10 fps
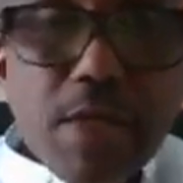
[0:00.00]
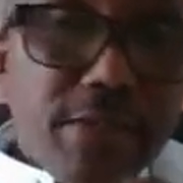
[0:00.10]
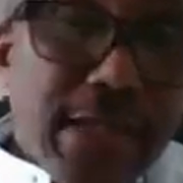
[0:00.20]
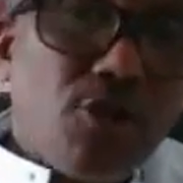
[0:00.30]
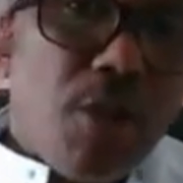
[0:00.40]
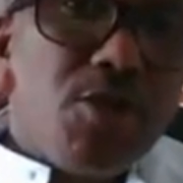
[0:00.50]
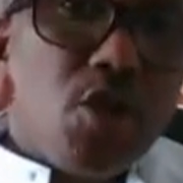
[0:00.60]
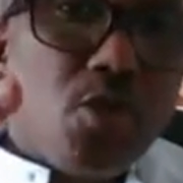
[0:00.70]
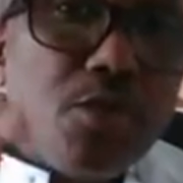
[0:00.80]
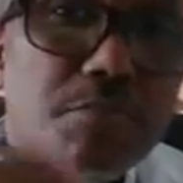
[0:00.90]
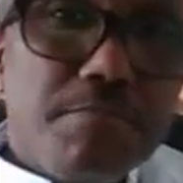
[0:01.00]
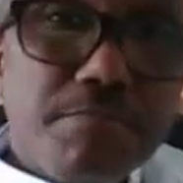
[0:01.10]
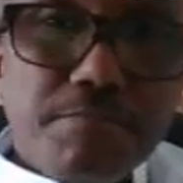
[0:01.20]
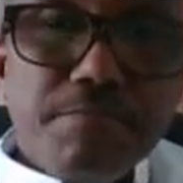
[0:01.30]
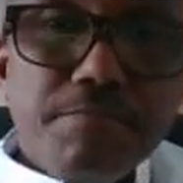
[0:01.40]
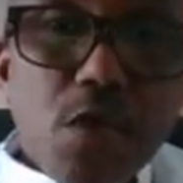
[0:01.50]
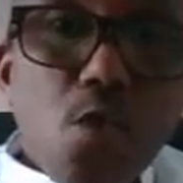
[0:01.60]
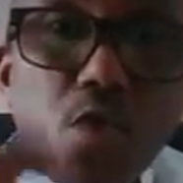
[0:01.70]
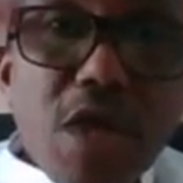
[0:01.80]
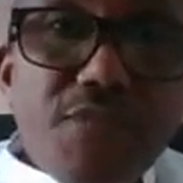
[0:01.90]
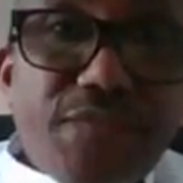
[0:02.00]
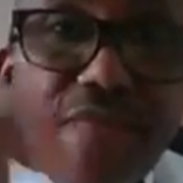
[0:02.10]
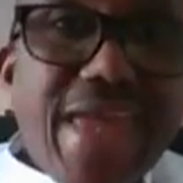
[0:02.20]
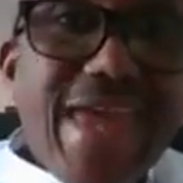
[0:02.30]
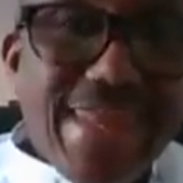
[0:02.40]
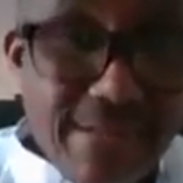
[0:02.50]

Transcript: That commission would have taken